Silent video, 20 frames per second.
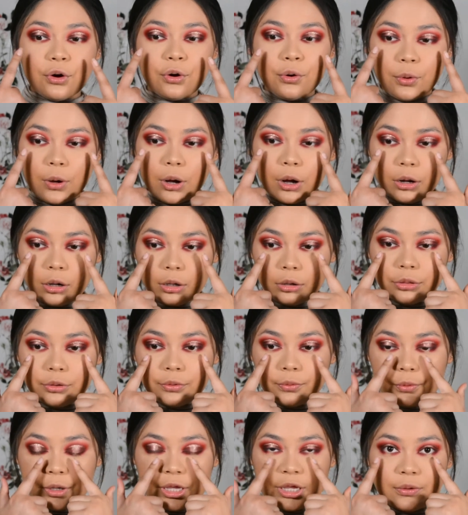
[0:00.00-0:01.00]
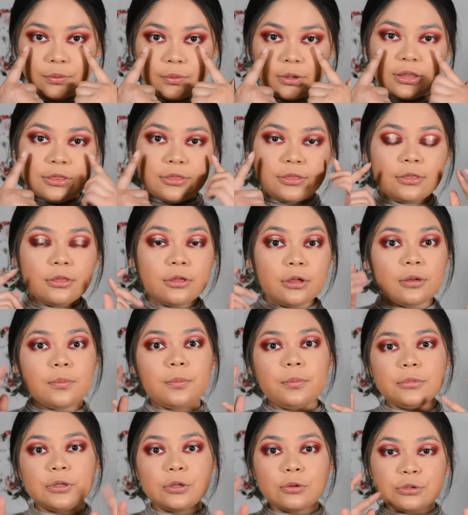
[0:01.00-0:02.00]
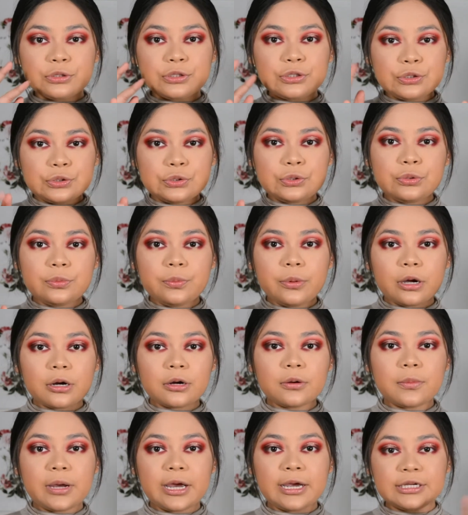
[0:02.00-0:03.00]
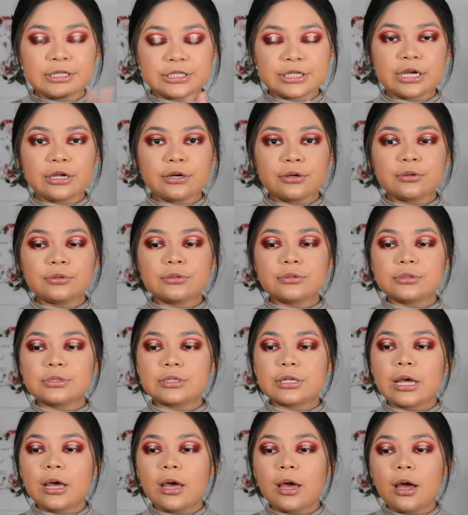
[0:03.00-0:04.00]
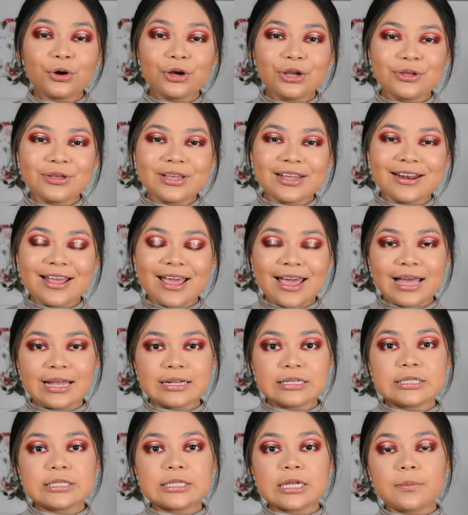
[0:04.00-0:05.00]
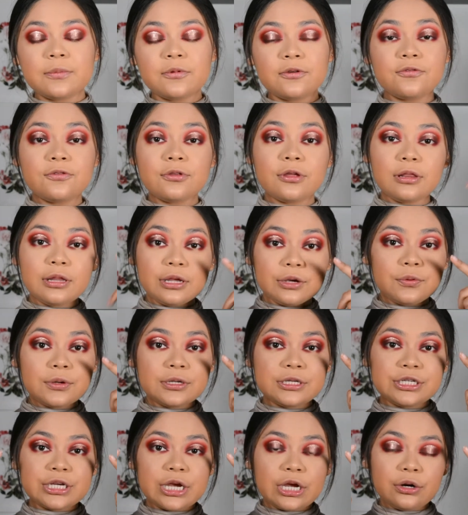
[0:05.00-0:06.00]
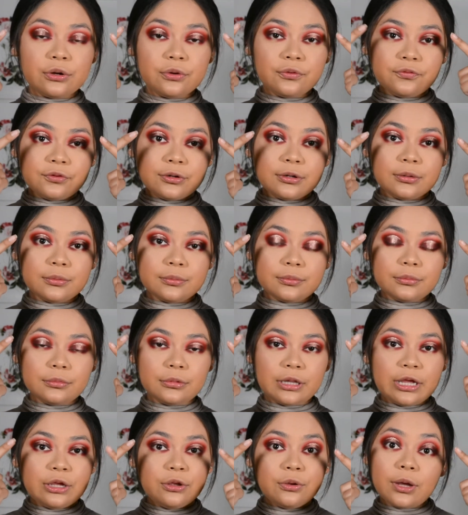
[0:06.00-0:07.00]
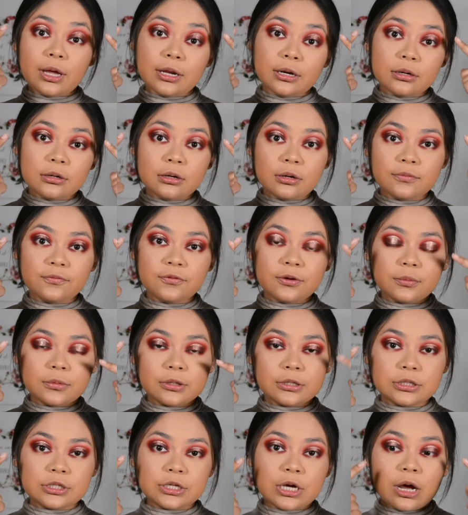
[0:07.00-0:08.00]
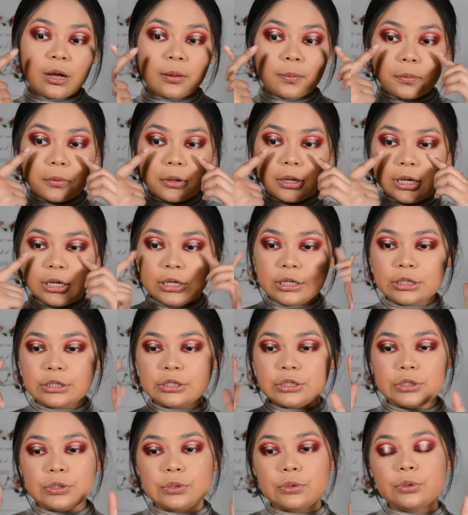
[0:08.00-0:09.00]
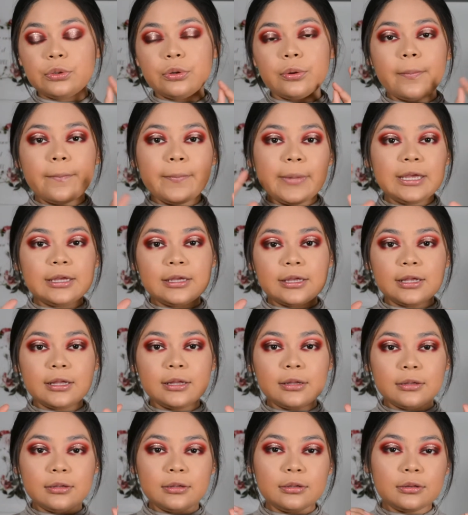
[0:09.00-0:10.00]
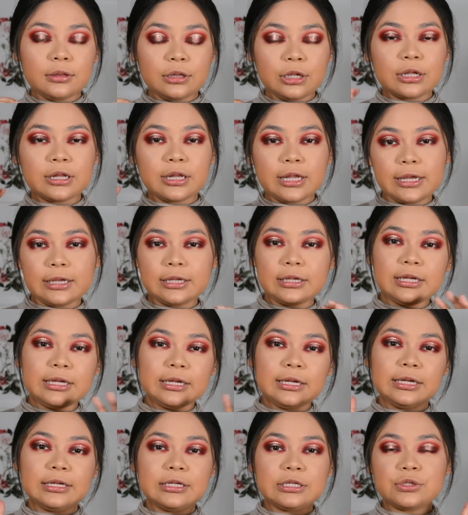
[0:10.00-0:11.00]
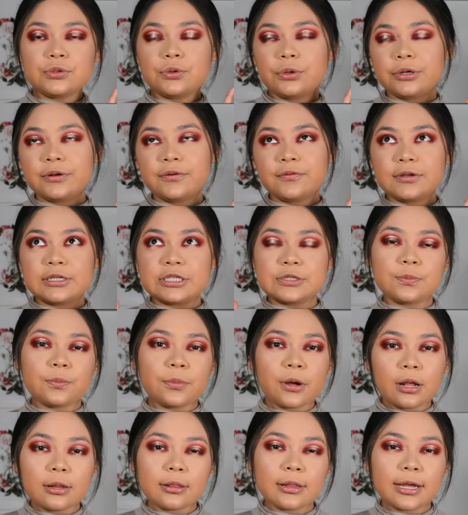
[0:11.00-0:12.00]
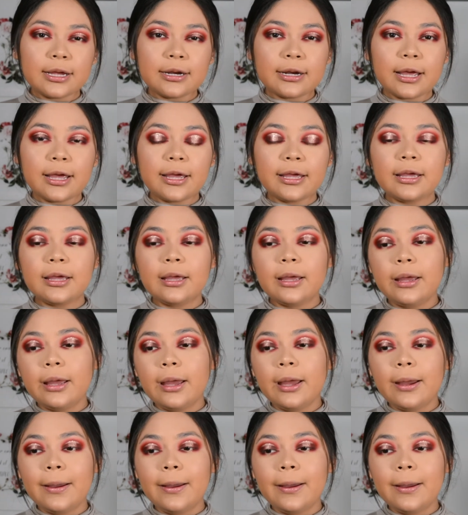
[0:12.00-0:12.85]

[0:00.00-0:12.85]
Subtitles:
go all the way with those two bottom eyeshadows, or you can add some of the liquid shadow that you added from the top to make it look like a sort of a spotlight eye.